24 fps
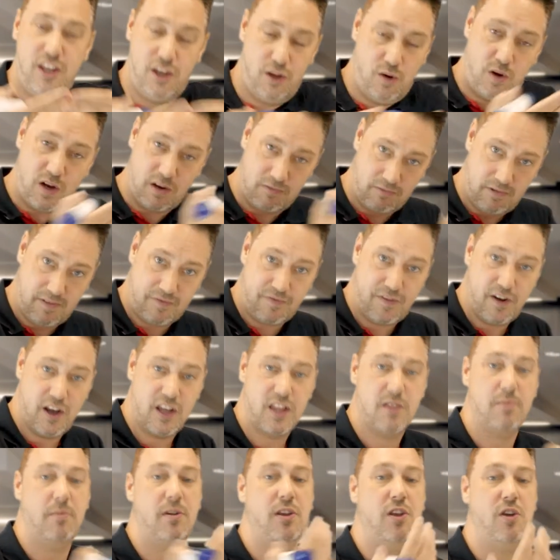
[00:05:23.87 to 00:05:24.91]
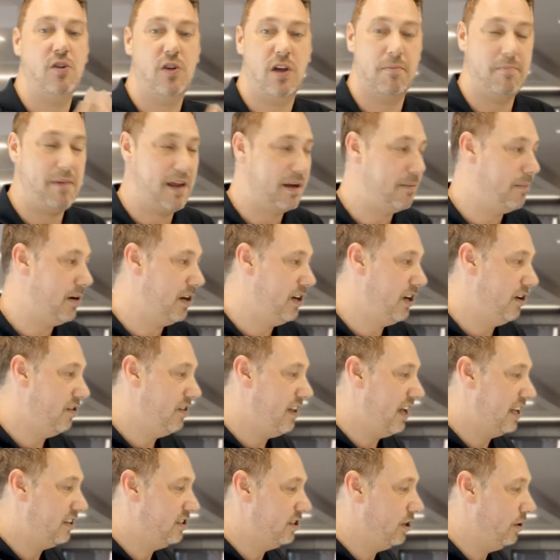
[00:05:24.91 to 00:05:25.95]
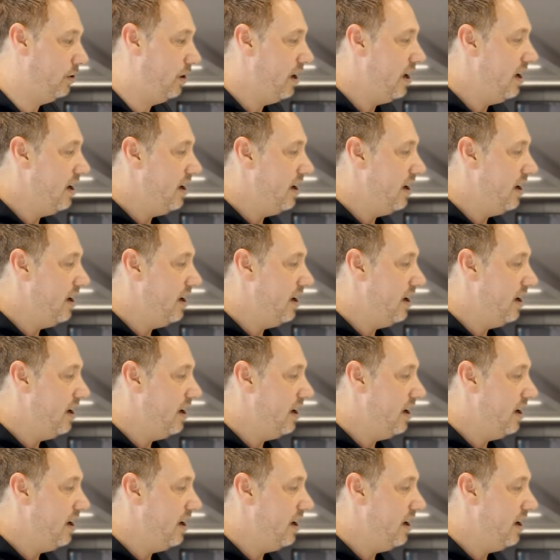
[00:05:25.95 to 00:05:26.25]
you can refer them and you can make money on that too.